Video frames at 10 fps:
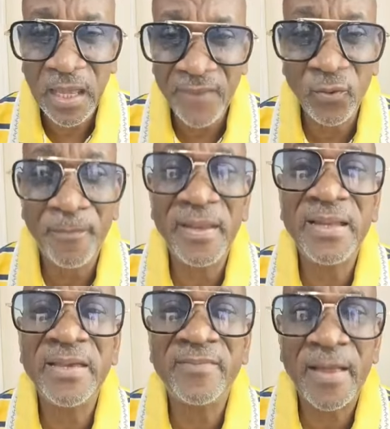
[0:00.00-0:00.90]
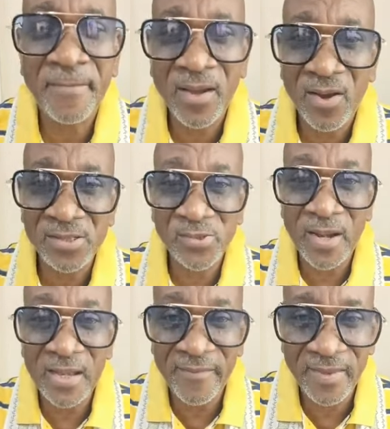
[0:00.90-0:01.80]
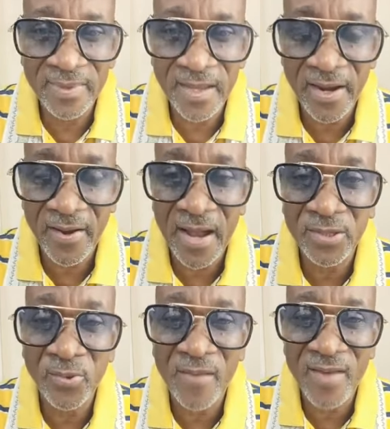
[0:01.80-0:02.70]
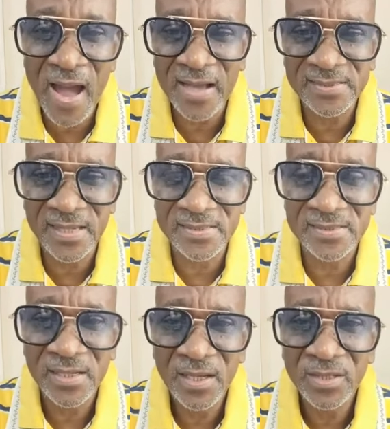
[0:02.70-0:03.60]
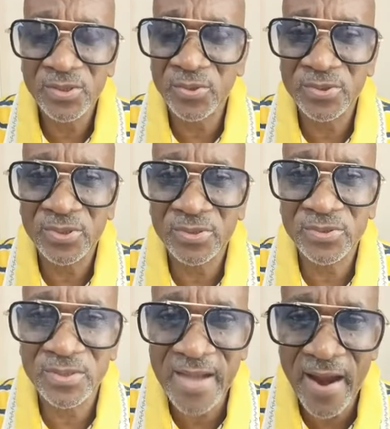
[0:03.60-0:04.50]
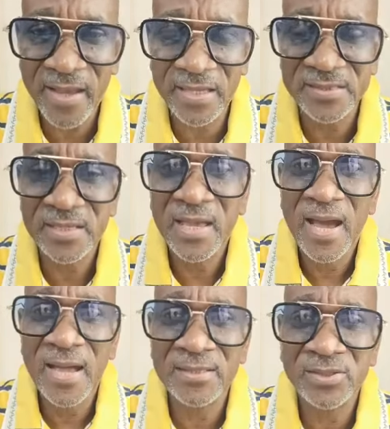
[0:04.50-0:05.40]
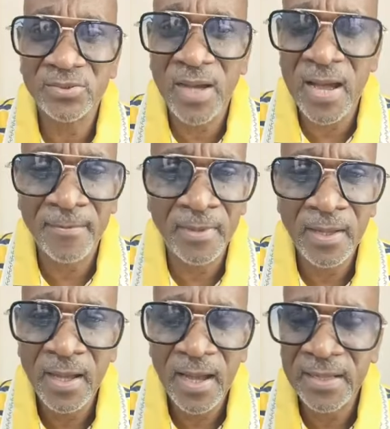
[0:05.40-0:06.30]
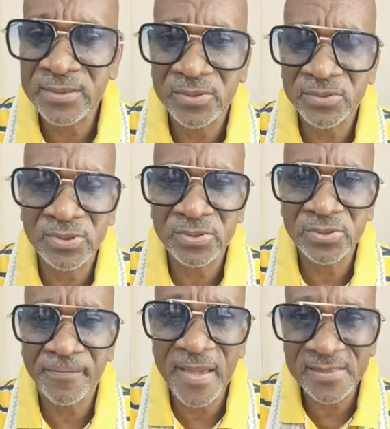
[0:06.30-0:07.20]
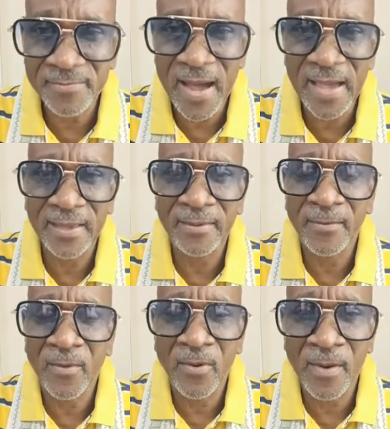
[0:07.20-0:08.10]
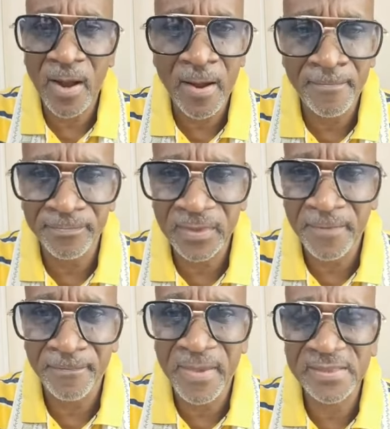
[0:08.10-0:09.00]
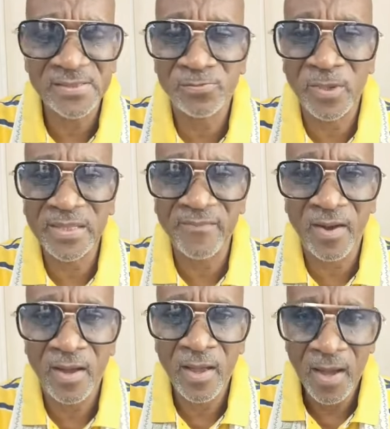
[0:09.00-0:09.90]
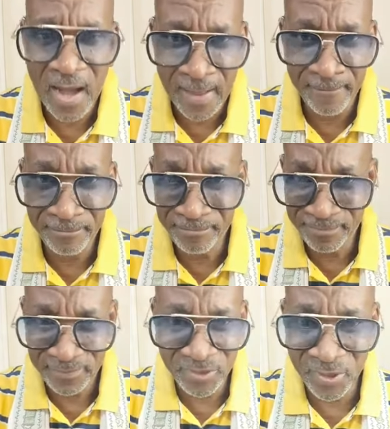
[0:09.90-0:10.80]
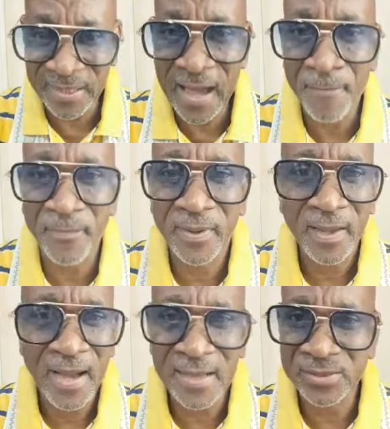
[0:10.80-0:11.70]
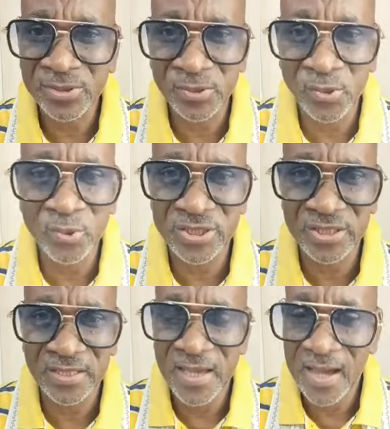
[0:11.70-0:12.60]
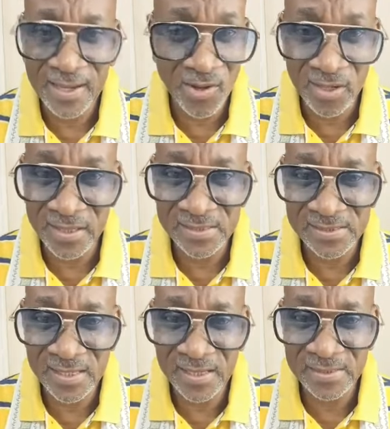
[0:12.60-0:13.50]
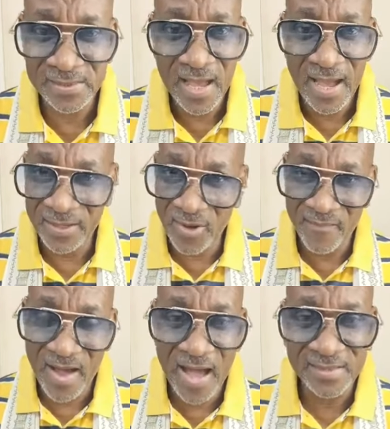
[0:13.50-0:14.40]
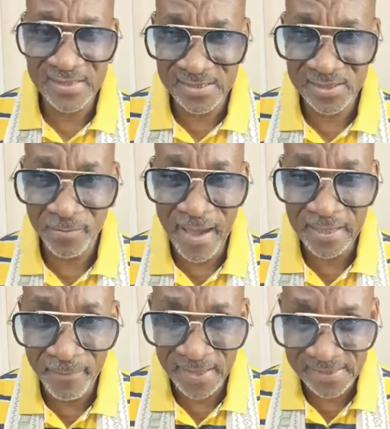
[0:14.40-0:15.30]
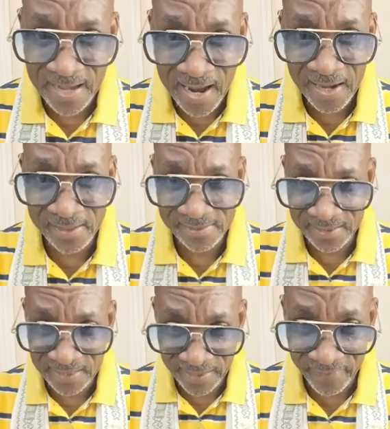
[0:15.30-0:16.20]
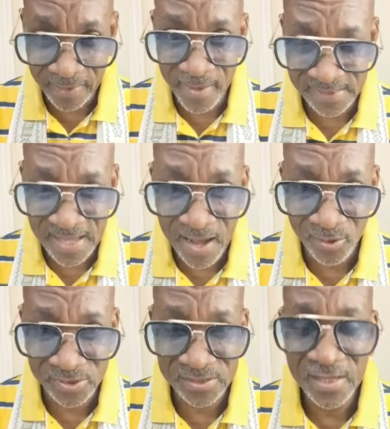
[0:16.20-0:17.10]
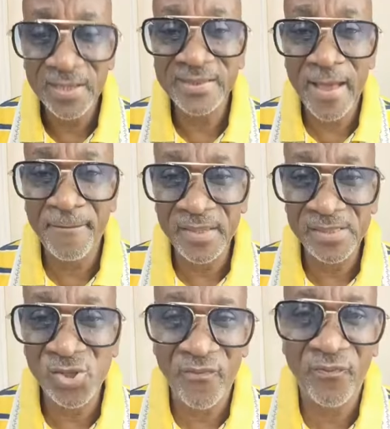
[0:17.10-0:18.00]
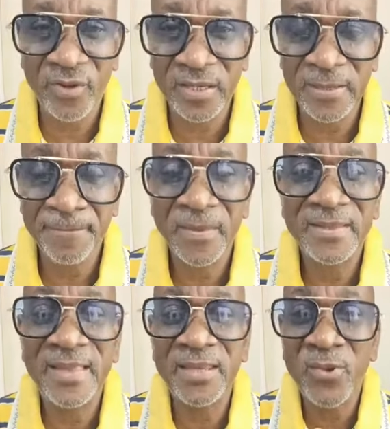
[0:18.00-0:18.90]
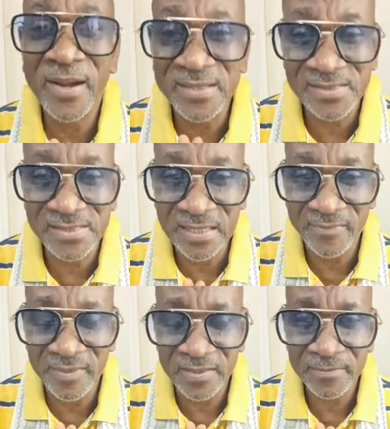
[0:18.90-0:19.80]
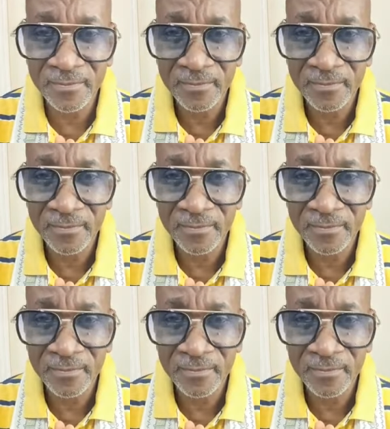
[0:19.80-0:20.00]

If you believe that because you are living there and you have access to, to, to Target and to um and to, to, to Best Buy or um, Best whatever um, to Gap and to Gucci and all these things, and you have access to buy the best cars and to live in the best house, that means you're free, then you are deceived.